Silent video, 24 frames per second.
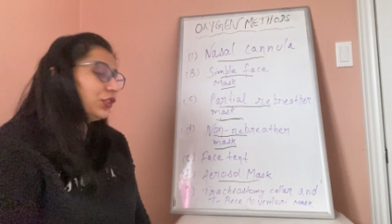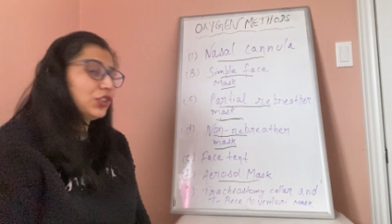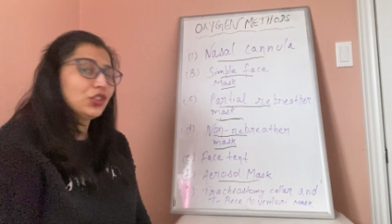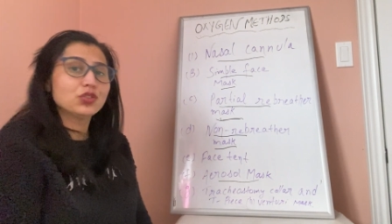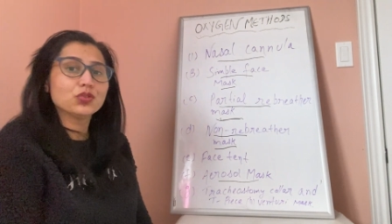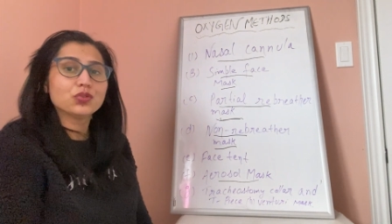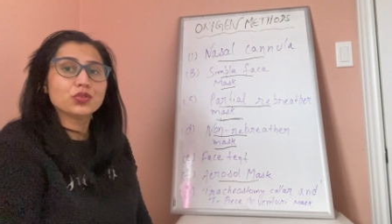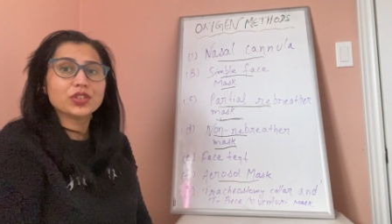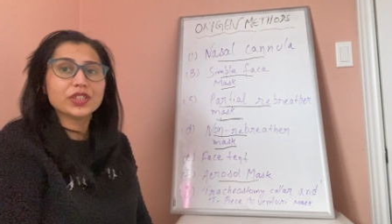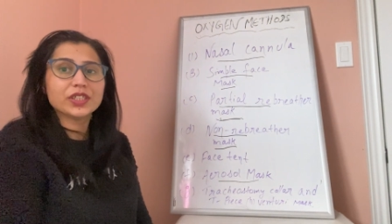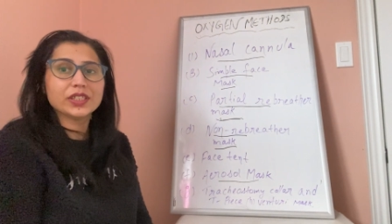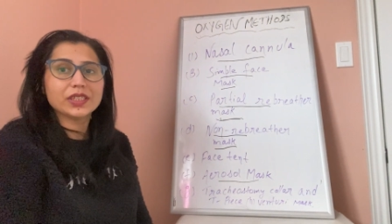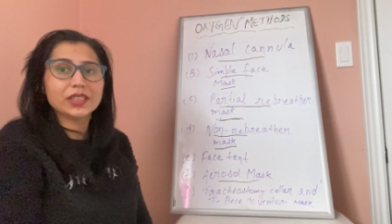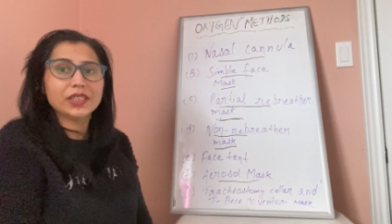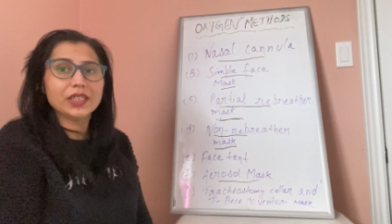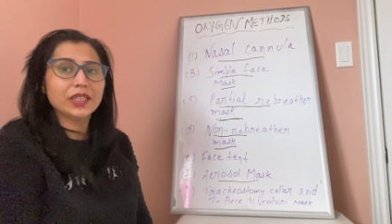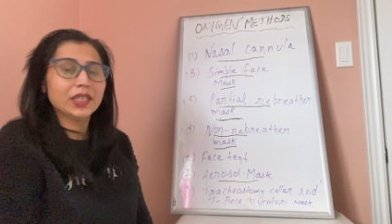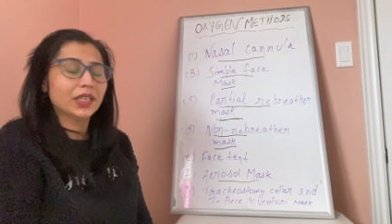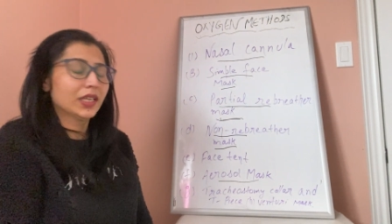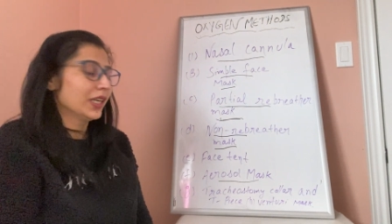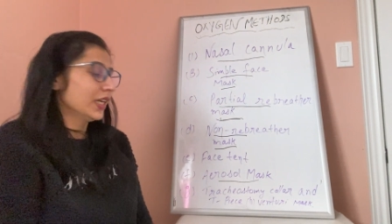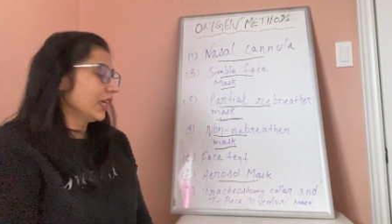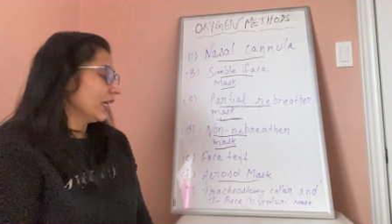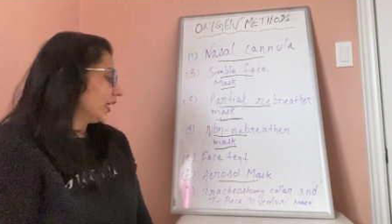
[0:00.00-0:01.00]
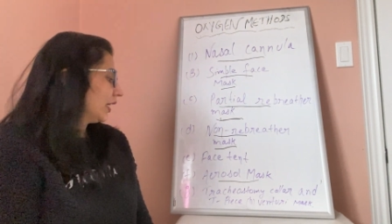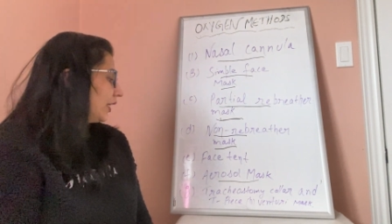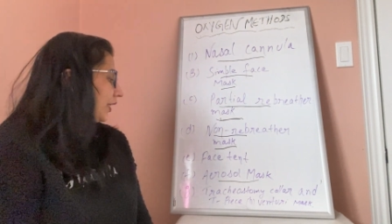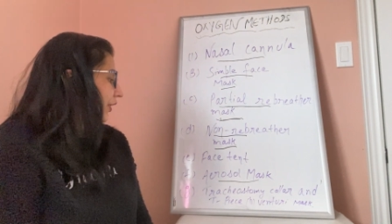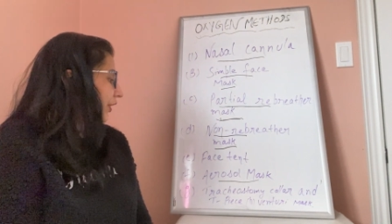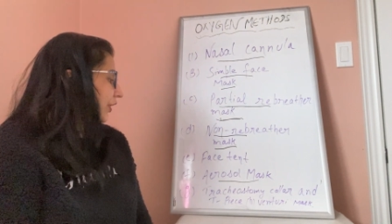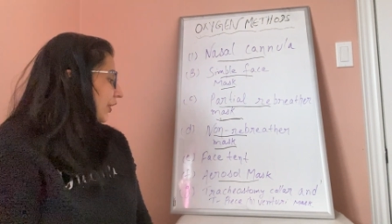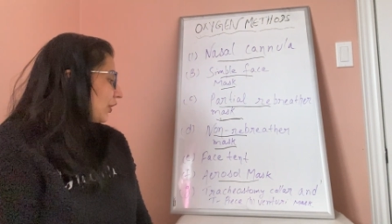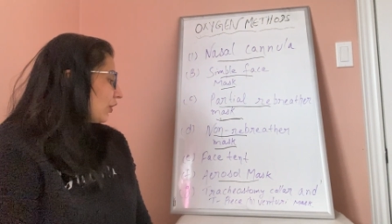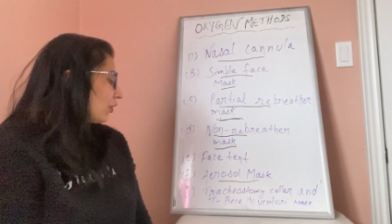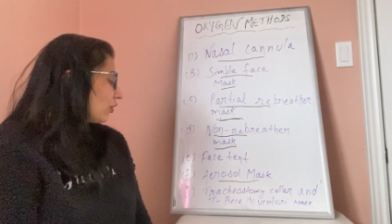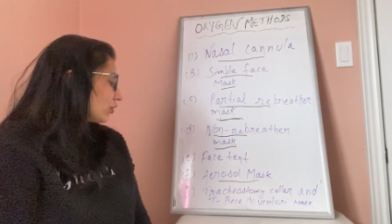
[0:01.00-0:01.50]
We're using the
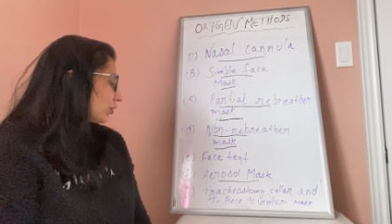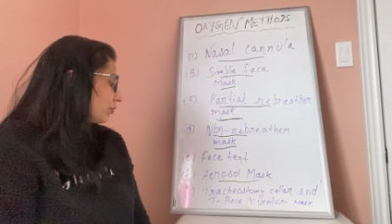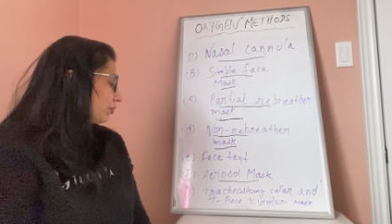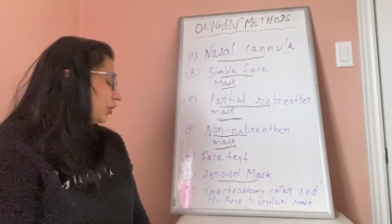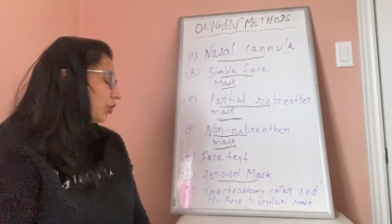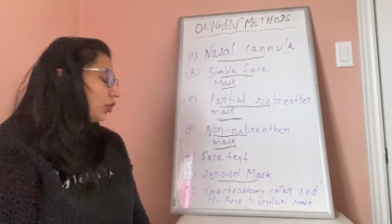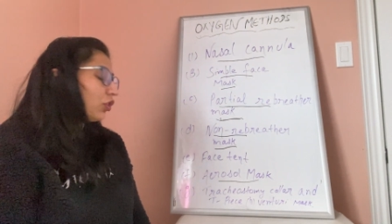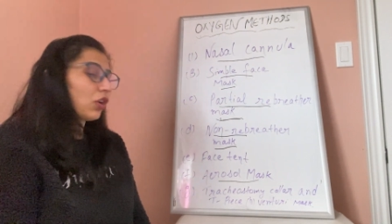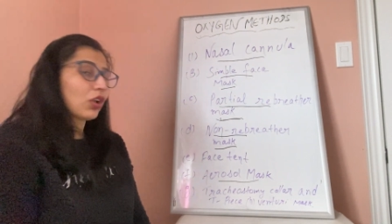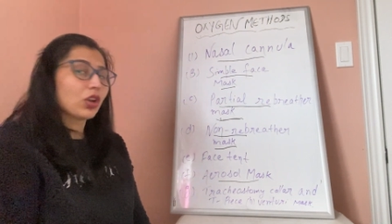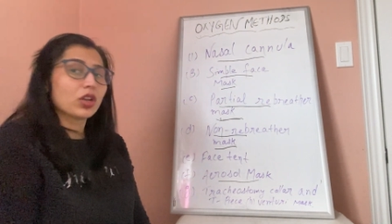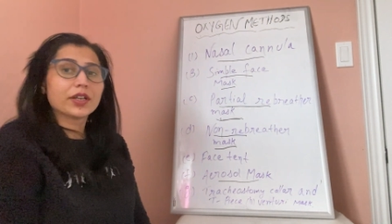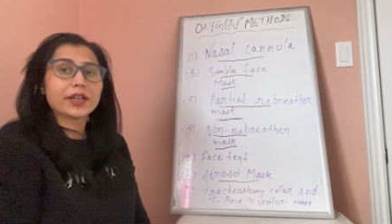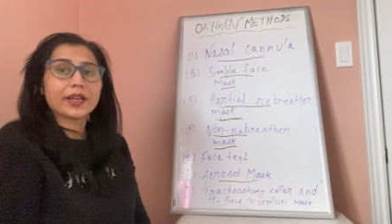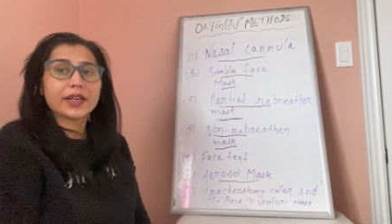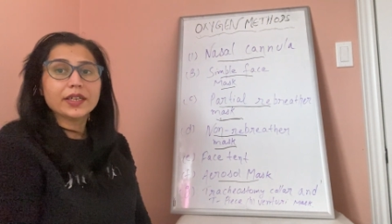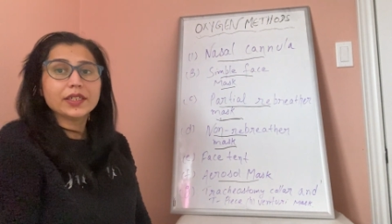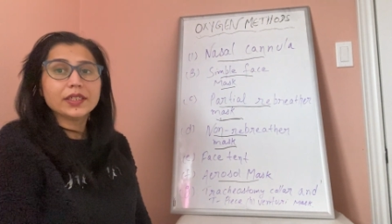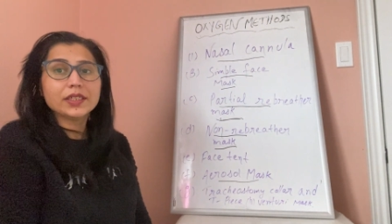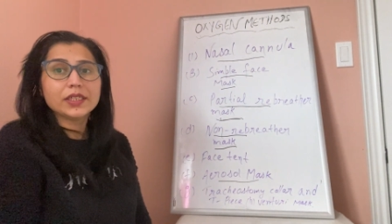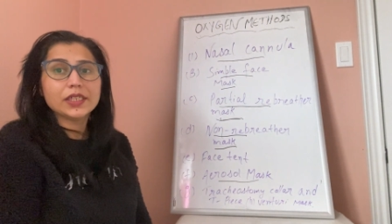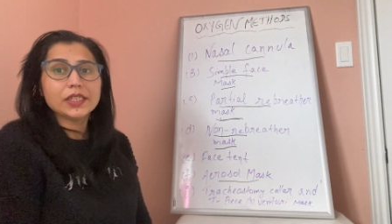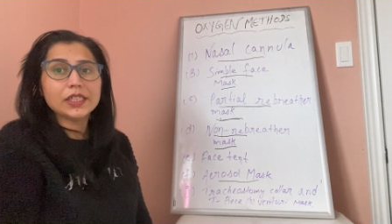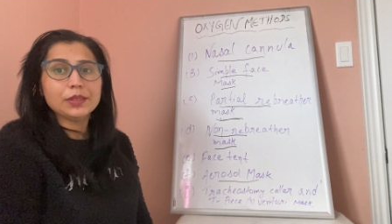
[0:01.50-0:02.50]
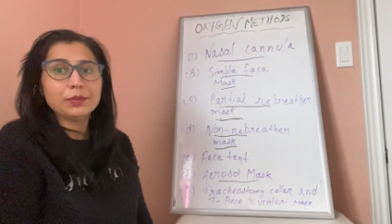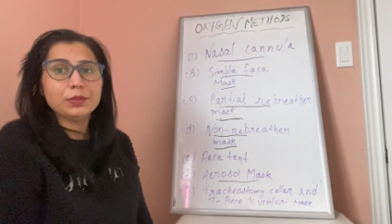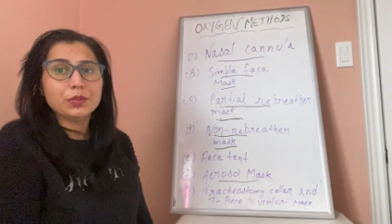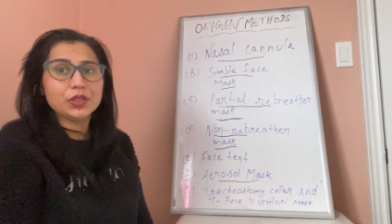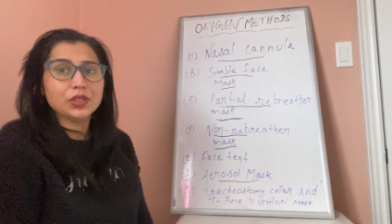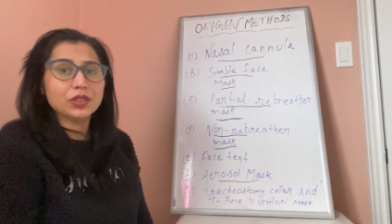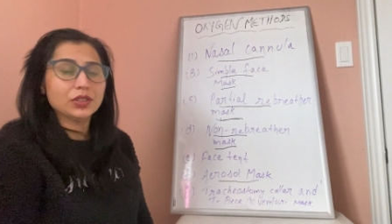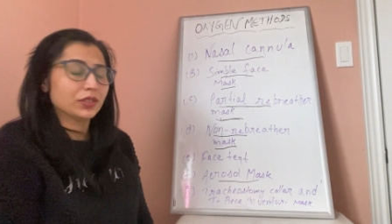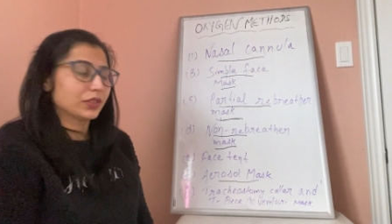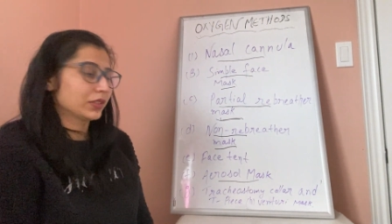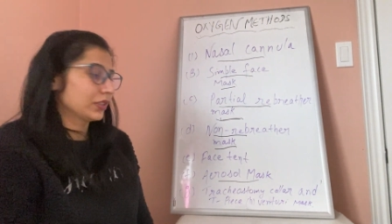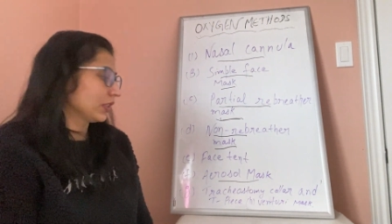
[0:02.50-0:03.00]
tracheostomy collar and
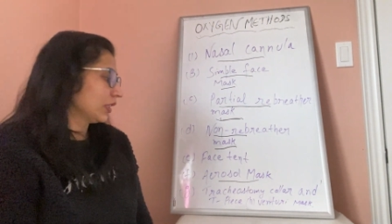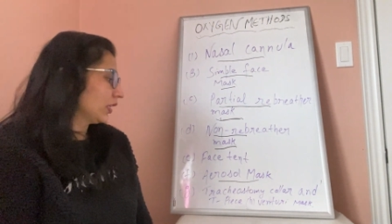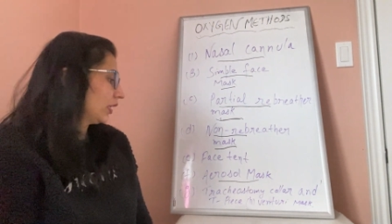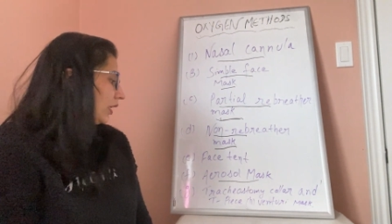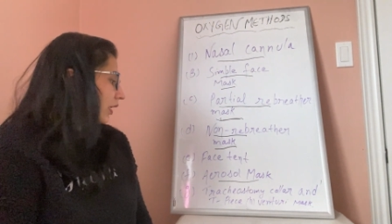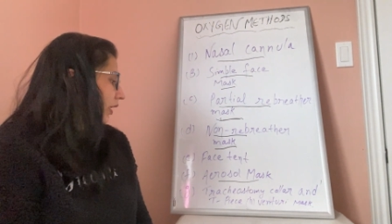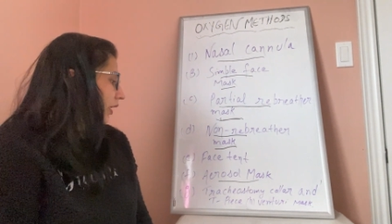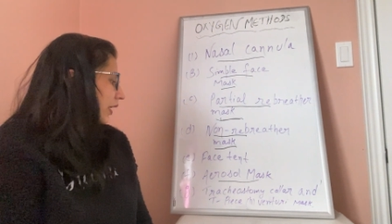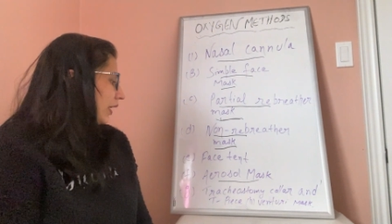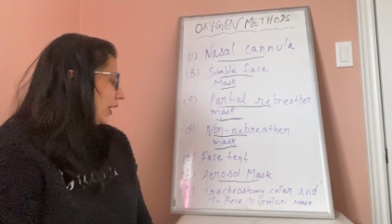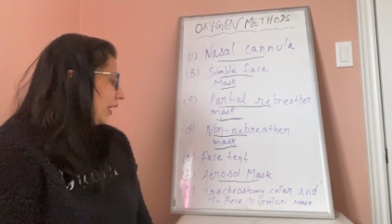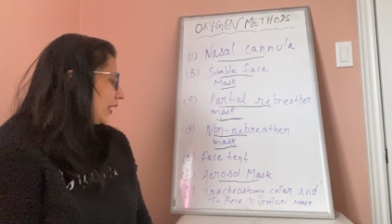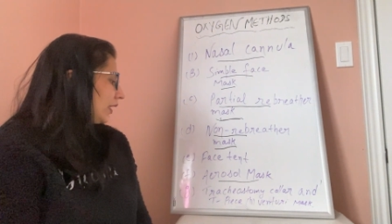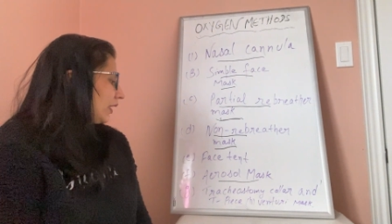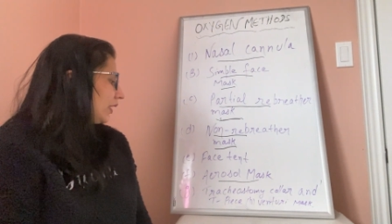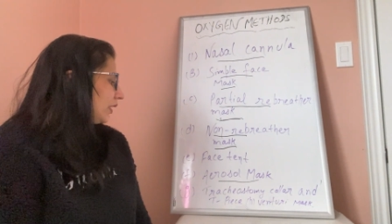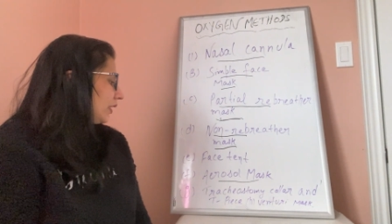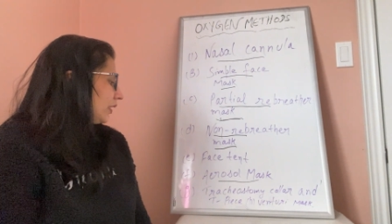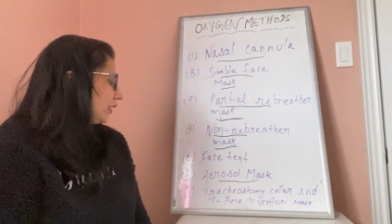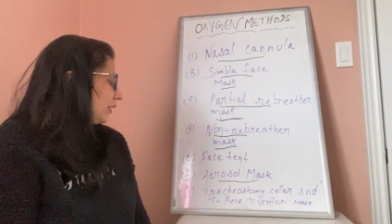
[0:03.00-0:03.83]
TPs. And